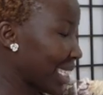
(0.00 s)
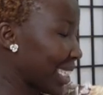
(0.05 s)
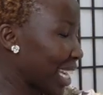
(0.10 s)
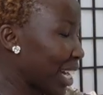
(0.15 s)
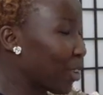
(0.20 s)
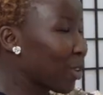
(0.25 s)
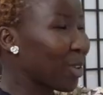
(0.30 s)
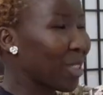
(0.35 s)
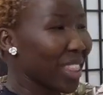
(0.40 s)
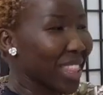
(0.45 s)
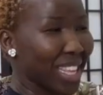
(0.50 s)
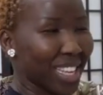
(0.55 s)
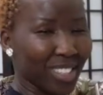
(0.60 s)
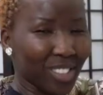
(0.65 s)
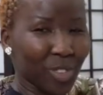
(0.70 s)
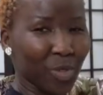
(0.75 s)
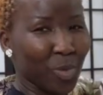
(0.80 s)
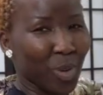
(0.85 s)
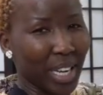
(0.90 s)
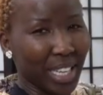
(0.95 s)
now
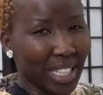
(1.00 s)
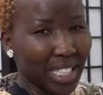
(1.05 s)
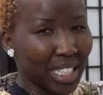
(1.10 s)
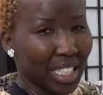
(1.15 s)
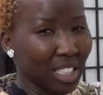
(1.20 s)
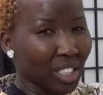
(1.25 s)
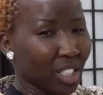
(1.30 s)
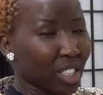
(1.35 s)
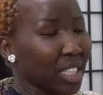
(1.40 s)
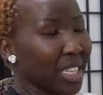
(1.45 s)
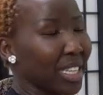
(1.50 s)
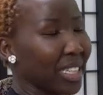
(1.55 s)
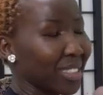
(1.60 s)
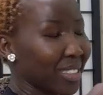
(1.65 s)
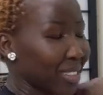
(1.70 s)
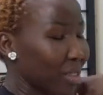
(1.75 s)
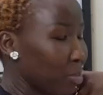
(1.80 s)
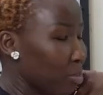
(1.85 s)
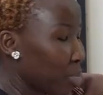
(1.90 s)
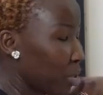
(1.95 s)
this right here
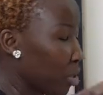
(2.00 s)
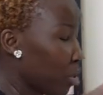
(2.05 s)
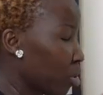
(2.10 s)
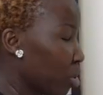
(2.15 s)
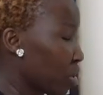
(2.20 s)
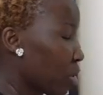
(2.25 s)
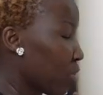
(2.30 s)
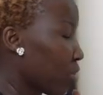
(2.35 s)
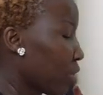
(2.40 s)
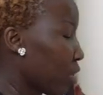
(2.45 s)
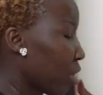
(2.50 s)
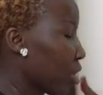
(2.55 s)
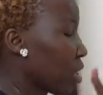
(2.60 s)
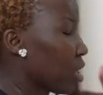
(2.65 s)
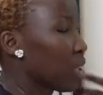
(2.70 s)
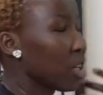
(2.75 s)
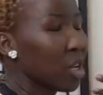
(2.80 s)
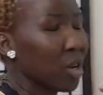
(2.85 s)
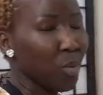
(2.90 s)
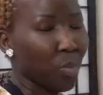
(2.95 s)
is a
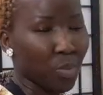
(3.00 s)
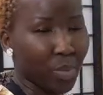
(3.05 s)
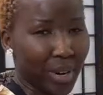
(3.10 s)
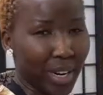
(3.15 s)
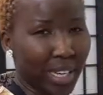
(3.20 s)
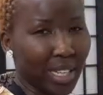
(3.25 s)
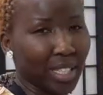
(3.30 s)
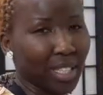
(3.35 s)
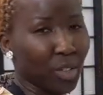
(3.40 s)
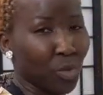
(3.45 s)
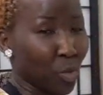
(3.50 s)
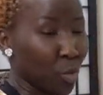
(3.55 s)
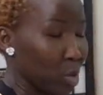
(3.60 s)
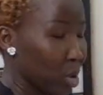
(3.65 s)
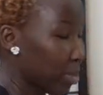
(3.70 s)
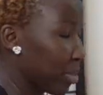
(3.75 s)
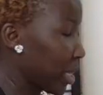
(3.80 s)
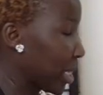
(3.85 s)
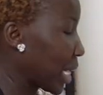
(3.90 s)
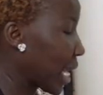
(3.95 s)
beautiful pregnant
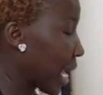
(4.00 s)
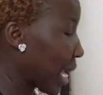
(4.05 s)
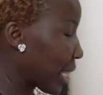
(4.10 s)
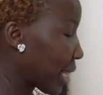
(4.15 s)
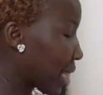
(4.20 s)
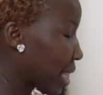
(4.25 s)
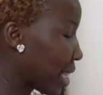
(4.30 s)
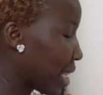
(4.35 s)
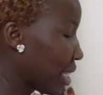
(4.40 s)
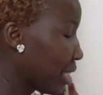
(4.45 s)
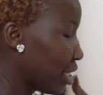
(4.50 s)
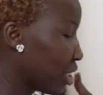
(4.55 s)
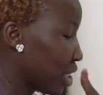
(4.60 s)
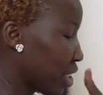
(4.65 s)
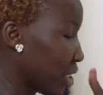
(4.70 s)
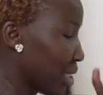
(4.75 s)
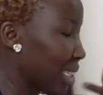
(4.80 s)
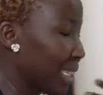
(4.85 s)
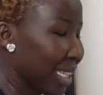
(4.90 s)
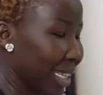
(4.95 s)
woman. I think
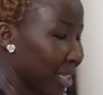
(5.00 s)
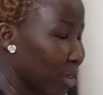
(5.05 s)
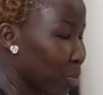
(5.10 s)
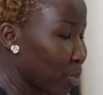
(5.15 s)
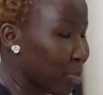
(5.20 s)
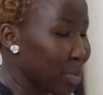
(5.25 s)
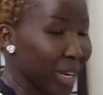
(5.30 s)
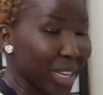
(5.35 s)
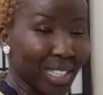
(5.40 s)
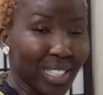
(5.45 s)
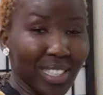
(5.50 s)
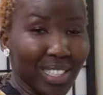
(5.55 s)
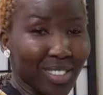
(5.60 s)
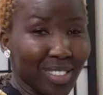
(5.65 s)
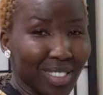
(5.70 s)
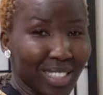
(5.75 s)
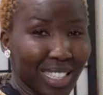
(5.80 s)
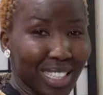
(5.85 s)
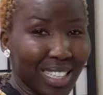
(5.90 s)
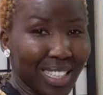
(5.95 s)
she, like,
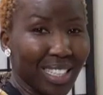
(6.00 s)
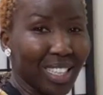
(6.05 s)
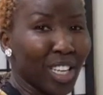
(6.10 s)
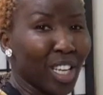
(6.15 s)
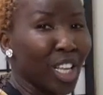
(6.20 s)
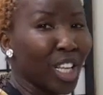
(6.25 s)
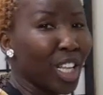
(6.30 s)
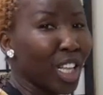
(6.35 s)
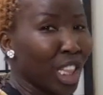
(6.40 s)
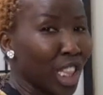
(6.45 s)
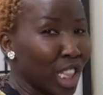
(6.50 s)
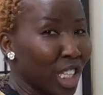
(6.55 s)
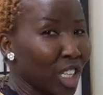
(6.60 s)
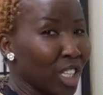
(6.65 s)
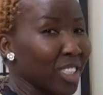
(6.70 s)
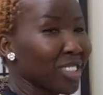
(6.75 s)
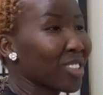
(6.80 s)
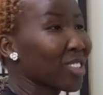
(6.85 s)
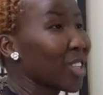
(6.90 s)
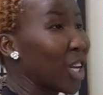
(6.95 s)
pregnancy
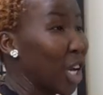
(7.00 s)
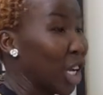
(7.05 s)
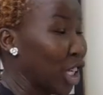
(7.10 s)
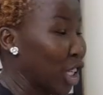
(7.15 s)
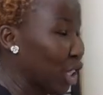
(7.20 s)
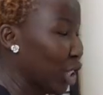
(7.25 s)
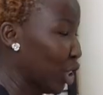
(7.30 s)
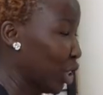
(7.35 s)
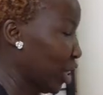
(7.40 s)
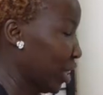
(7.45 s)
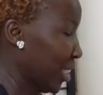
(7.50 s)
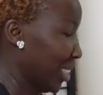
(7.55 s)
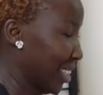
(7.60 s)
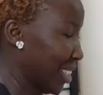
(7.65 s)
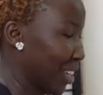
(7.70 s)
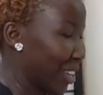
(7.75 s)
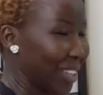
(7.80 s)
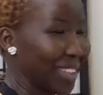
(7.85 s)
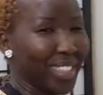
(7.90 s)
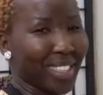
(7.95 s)
looks good
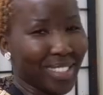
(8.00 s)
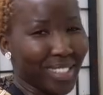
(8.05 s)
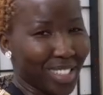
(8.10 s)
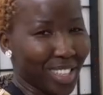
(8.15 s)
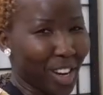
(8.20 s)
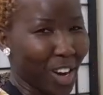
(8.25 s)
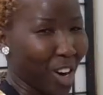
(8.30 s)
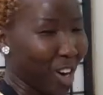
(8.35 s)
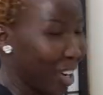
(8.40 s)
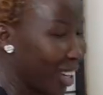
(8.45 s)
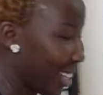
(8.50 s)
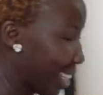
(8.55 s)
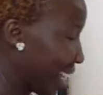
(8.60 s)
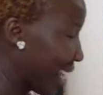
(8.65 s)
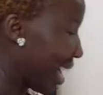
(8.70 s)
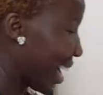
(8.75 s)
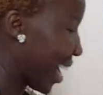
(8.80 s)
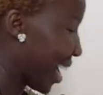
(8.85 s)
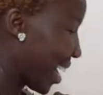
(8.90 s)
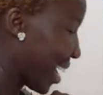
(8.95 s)
on this girl.
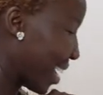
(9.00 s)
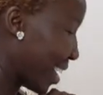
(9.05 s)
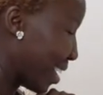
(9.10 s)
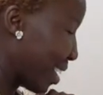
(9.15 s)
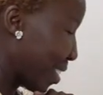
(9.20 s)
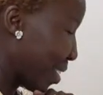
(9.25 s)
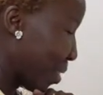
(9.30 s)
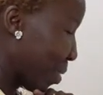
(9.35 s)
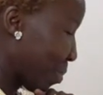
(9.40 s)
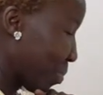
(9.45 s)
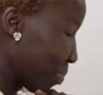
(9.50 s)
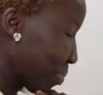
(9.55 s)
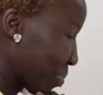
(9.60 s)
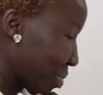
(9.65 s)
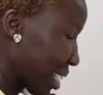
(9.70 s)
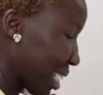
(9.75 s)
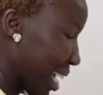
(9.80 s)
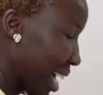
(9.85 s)
However,